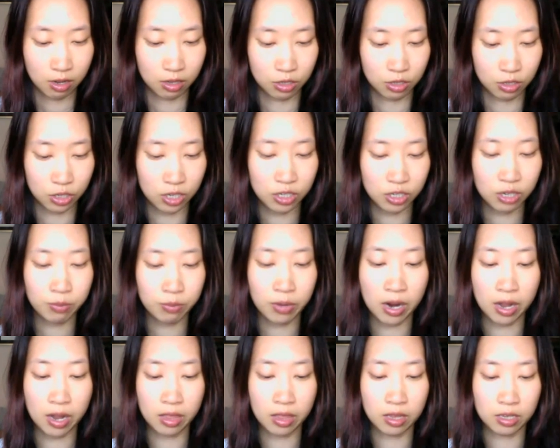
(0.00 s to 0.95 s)
judging
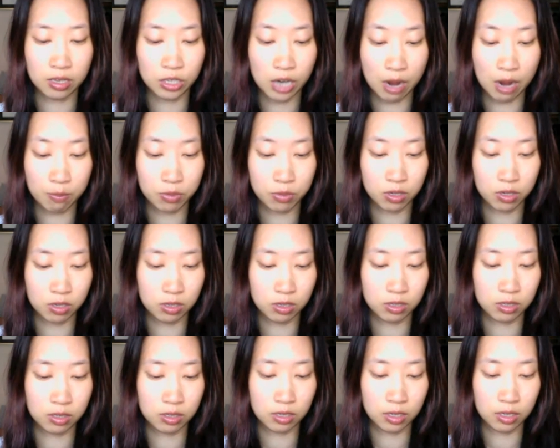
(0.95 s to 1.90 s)
by the
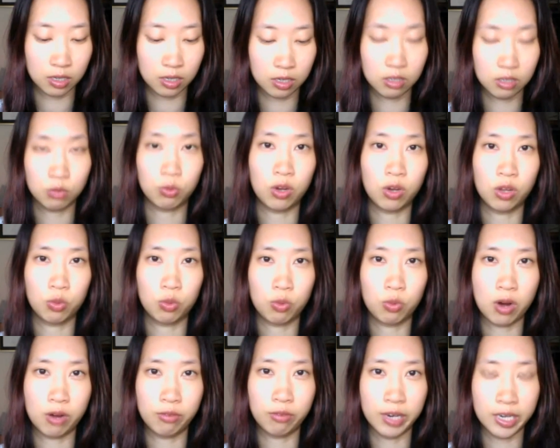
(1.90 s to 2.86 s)
chapters, it is
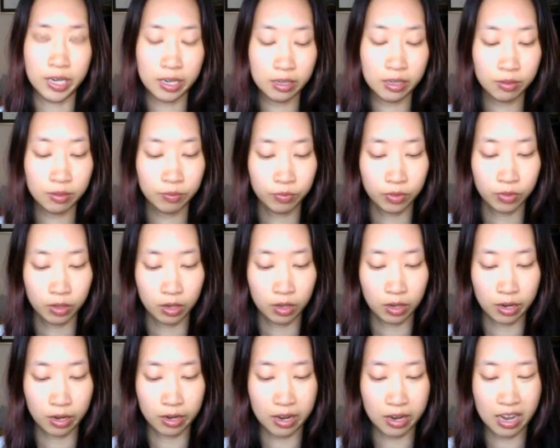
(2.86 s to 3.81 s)
worthwhile reading,
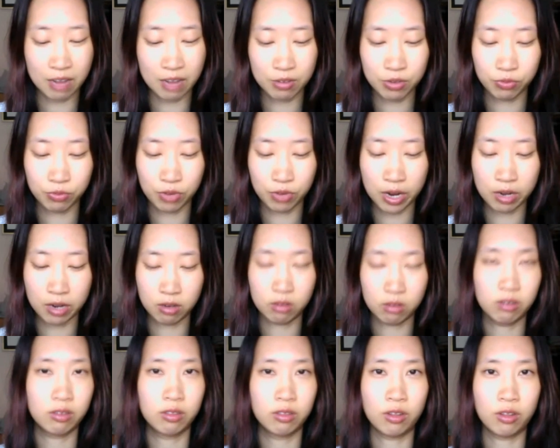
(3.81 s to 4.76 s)
and I haven't read
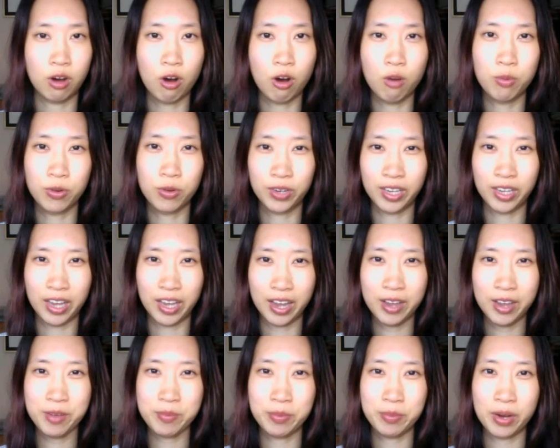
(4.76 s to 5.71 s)
the whole book
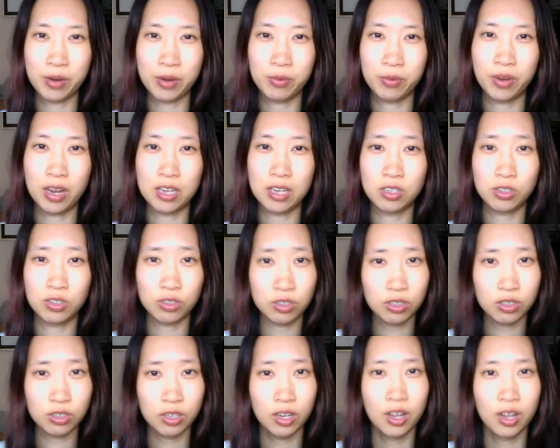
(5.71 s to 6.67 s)
yet, but when I
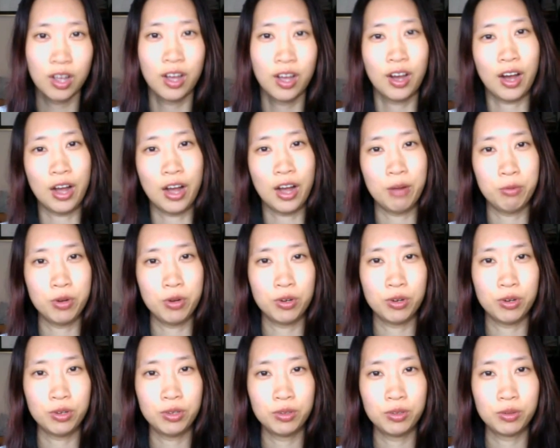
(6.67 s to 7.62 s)
do, I
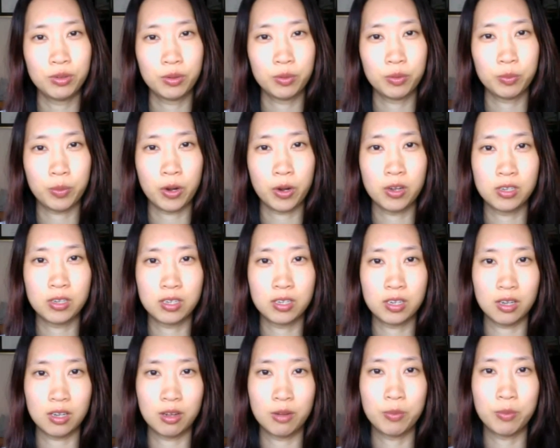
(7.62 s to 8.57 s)
will post
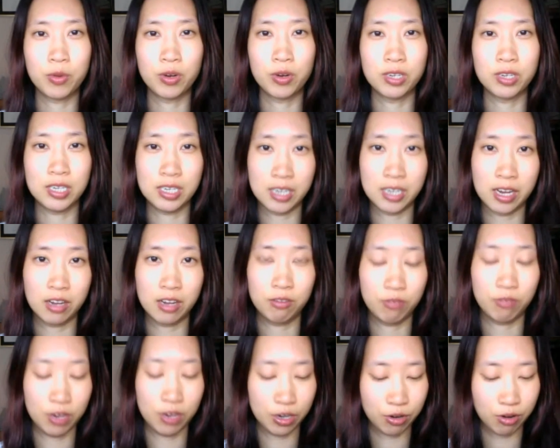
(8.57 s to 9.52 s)
a more detailed
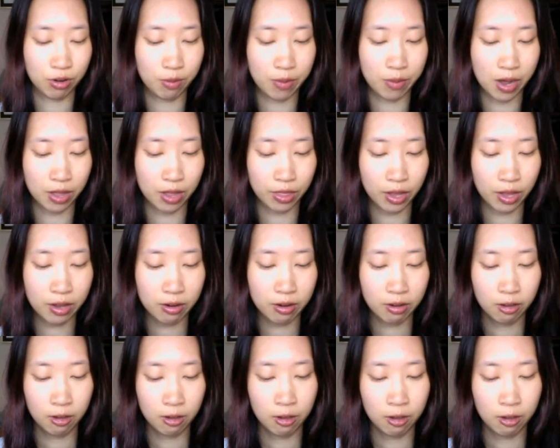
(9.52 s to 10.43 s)
video about that.